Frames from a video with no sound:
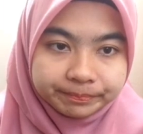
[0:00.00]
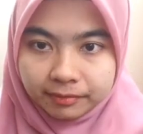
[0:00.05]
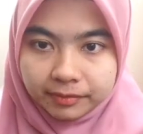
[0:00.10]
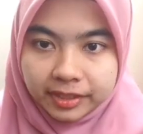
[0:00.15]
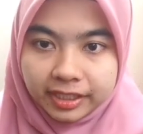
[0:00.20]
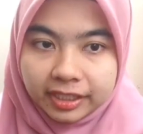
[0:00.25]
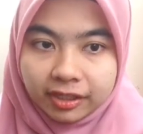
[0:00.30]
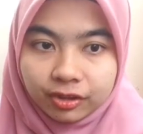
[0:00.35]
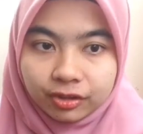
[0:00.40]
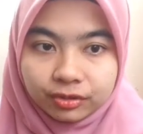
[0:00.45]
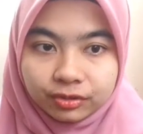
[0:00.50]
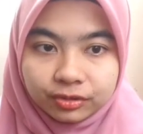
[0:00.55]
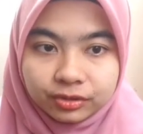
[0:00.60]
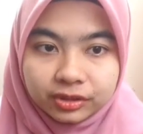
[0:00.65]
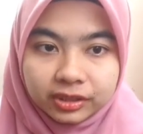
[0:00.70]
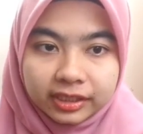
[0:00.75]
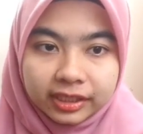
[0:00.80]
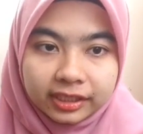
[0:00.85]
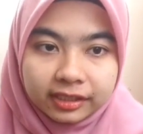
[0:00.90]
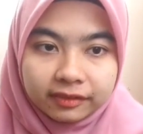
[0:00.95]
We
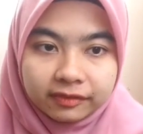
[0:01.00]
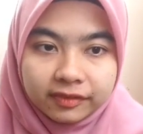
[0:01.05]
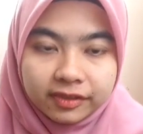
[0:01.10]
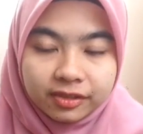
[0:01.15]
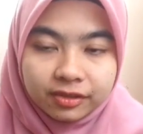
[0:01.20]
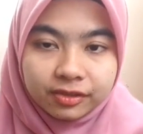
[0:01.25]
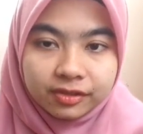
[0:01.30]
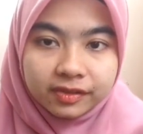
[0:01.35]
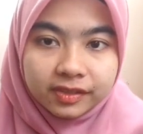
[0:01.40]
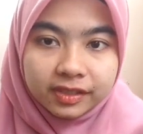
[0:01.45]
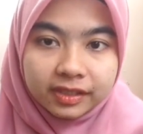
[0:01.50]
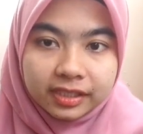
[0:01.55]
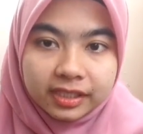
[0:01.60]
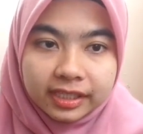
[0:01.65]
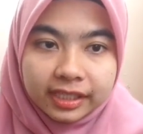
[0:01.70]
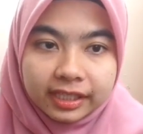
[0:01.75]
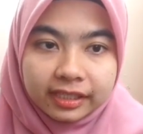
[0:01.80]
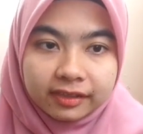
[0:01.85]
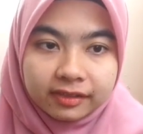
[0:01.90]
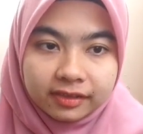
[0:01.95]
conclude that
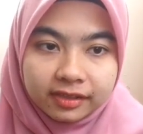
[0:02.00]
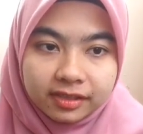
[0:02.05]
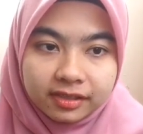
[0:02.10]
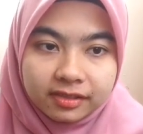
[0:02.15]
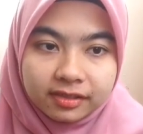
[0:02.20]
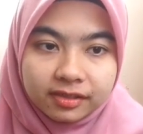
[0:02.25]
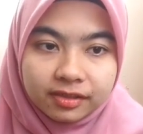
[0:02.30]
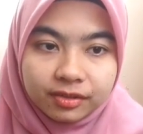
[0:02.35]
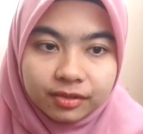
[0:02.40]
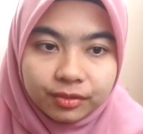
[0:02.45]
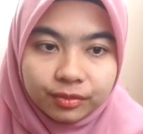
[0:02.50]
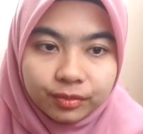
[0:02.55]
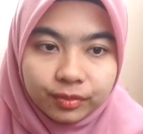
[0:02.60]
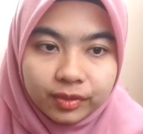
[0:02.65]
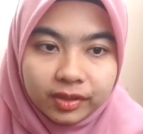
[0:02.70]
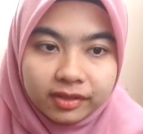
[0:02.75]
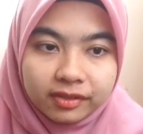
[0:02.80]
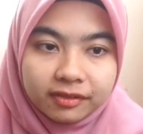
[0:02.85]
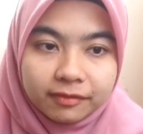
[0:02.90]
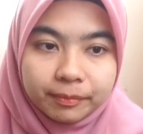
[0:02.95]
viscosity increase
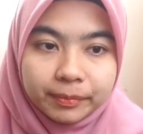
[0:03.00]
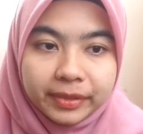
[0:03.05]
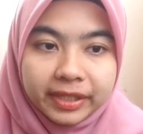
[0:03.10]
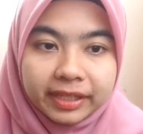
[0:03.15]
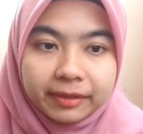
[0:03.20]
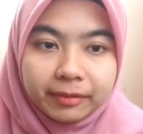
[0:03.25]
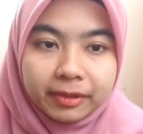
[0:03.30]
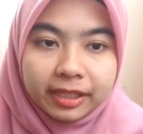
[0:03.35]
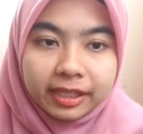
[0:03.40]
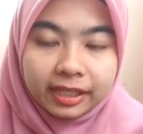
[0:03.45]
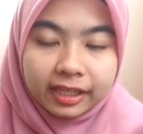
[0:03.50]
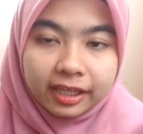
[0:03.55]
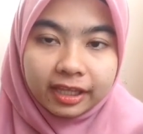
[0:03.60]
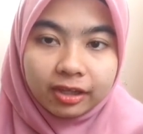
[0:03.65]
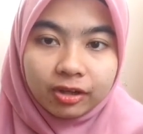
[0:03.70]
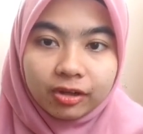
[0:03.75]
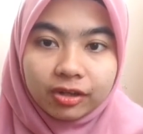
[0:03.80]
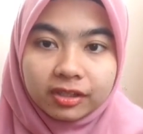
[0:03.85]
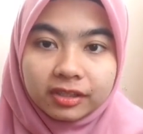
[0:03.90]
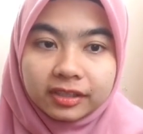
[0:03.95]
with
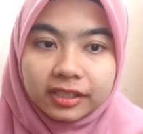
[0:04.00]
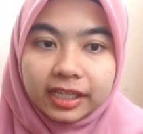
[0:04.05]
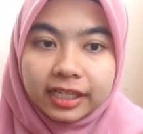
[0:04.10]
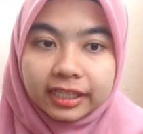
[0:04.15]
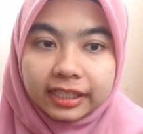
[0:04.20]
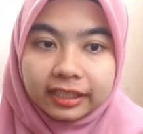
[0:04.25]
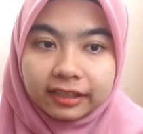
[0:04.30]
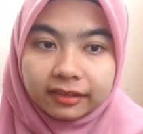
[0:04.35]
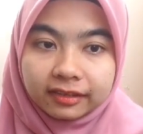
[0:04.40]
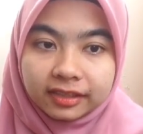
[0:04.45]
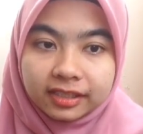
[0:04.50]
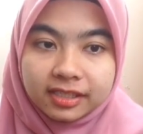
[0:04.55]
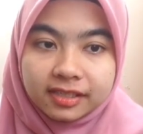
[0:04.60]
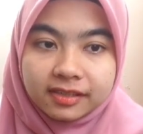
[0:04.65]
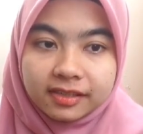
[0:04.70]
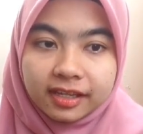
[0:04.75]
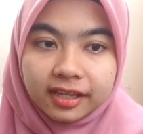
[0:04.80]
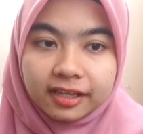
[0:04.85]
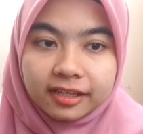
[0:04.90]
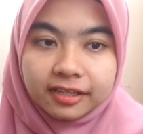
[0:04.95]
PVA content
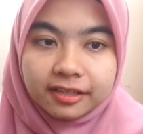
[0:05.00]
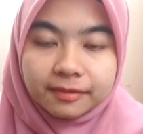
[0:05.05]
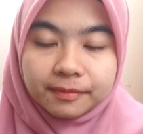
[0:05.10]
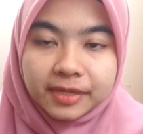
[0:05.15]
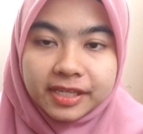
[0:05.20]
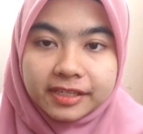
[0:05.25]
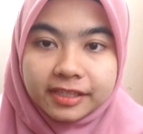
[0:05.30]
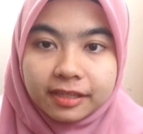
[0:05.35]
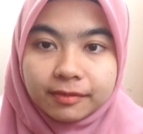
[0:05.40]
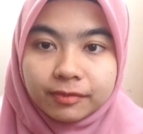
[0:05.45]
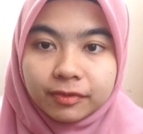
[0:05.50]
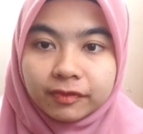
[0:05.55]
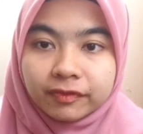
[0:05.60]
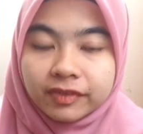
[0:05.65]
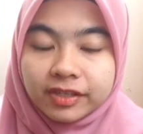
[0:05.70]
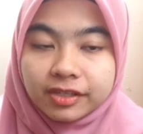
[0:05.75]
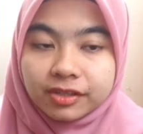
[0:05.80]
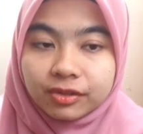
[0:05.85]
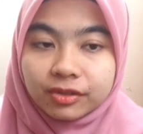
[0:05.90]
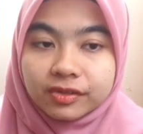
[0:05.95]
increase and the maximum
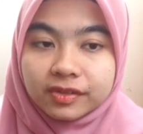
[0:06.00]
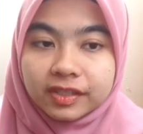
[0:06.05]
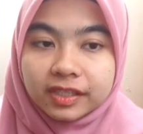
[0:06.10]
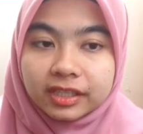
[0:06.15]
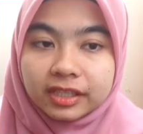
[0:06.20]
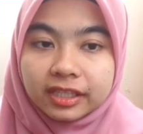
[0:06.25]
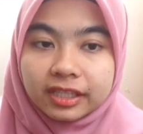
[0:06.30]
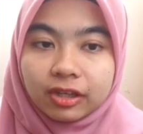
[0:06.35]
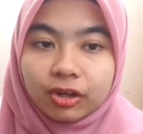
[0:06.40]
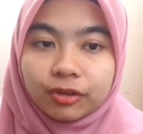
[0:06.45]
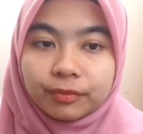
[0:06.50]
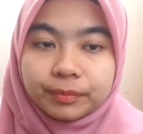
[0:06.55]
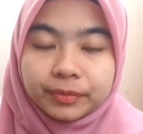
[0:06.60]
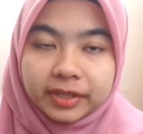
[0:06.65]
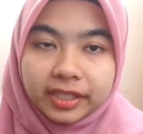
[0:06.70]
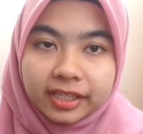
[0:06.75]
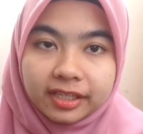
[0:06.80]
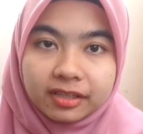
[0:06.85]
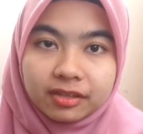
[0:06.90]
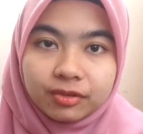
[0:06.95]
viscosity
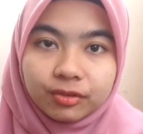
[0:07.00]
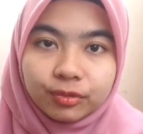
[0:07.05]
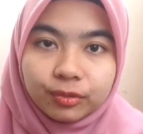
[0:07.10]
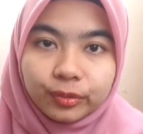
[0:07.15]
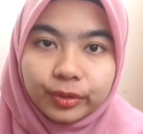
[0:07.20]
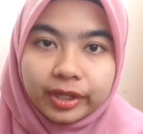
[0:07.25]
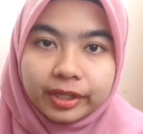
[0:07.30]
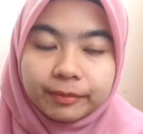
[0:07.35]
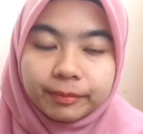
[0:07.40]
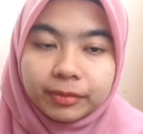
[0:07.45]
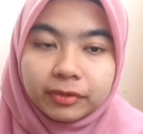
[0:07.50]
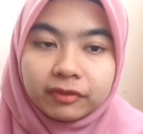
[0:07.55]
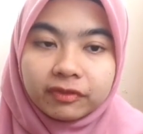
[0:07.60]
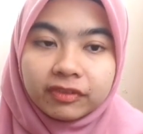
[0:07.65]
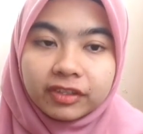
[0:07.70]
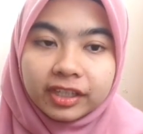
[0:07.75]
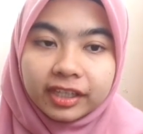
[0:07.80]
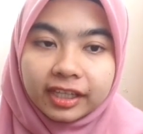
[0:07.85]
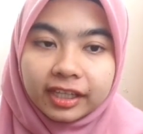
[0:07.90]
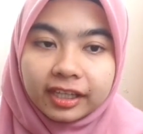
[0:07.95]
obtained when
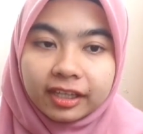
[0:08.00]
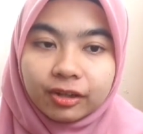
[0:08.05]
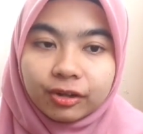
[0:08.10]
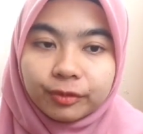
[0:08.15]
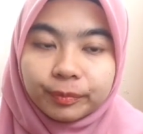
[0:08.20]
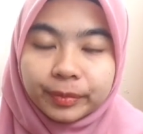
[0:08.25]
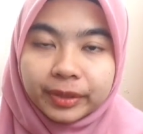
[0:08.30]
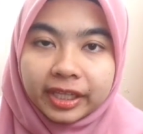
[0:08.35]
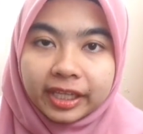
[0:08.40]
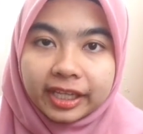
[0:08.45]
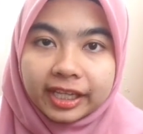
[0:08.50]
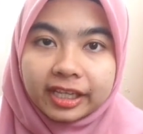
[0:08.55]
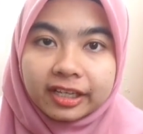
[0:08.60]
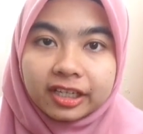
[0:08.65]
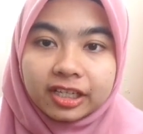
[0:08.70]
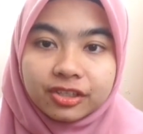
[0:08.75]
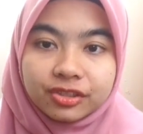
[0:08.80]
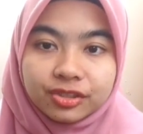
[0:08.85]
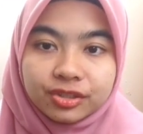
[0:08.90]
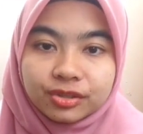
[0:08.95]
PVA or PVA
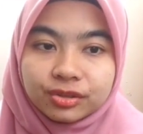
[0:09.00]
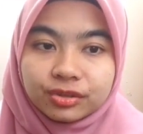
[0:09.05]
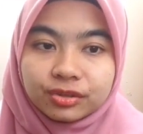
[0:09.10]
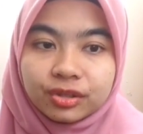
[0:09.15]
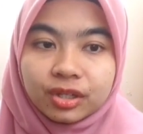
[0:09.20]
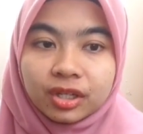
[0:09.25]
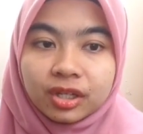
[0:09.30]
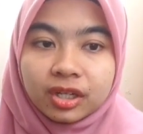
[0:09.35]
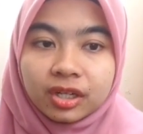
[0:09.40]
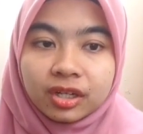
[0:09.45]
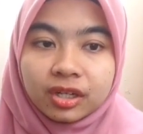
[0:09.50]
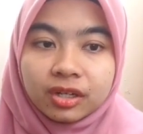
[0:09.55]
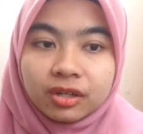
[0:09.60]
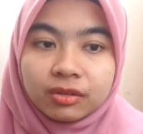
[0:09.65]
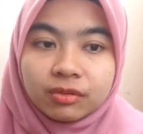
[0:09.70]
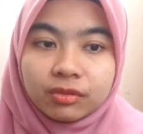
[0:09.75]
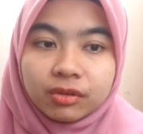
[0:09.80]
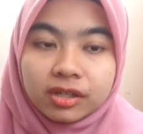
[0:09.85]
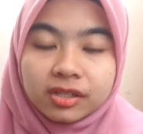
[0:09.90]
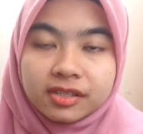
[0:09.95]
ratio
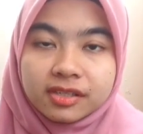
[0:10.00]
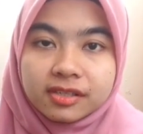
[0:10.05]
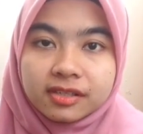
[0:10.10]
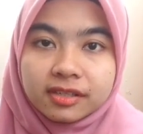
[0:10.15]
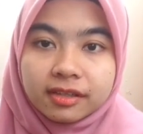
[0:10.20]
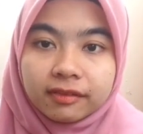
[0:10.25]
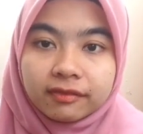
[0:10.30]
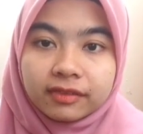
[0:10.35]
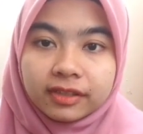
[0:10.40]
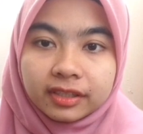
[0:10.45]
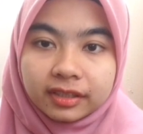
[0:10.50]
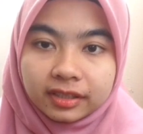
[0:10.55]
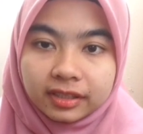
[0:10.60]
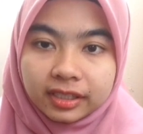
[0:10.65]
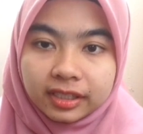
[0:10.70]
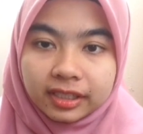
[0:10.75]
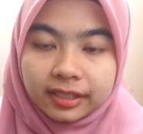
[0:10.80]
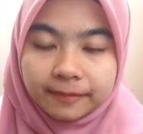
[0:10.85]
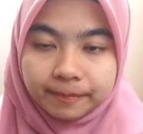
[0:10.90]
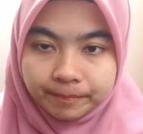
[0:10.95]
was
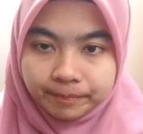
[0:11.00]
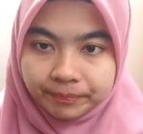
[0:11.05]
70-30.